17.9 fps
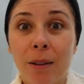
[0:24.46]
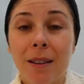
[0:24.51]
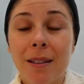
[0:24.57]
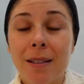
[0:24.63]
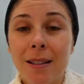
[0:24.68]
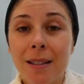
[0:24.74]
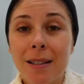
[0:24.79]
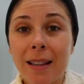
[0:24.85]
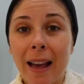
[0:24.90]

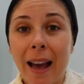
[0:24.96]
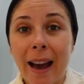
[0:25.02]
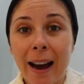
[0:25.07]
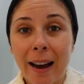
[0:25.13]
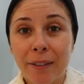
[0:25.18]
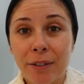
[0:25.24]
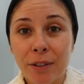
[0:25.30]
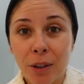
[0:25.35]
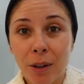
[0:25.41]
This is
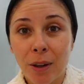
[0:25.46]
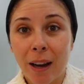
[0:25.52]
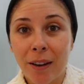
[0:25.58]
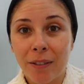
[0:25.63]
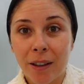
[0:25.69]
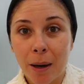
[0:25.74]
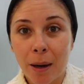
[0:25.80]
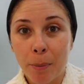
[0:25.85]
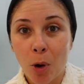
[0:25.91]
after
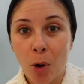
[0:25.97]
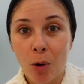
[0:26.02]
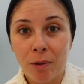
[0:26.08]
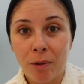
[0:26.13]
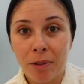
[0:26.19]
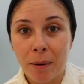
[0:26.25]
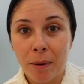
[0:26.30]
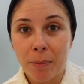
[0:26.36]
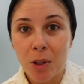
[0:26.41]
I've come home
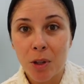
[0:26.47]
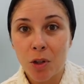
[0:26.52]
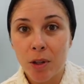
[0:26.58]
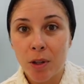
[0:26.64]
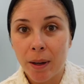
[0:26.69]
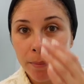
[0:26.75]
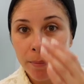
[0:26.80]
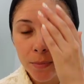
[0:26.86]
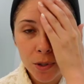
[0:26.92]
from the
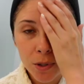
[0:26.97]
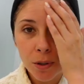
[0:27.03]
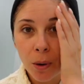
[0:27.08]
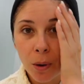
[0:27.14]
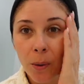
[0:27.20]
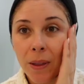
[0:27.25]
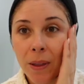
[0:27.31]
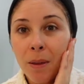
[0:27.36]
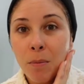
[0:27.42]
gym.
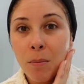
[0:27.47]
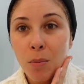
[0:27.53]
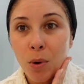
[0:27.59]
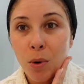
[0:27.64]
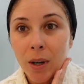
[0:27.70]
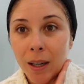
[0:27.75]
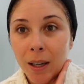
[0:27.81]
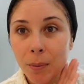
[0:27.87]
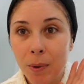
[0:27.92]
So in the
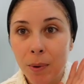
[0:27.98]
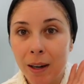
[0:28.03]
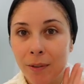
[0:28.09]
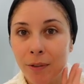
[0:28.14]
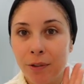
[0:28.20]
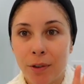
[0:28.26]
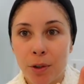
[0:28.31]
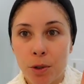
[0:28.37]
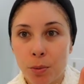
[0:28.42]
morning when I
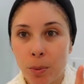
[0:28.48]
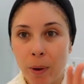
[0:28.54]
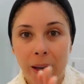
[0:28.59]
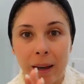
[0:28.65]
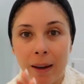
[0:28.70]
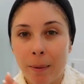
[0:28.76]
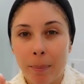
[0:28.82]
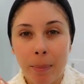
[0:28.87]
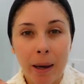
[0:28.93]
first
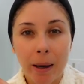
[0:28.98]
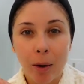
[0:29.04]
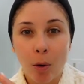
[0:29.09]
wake up, I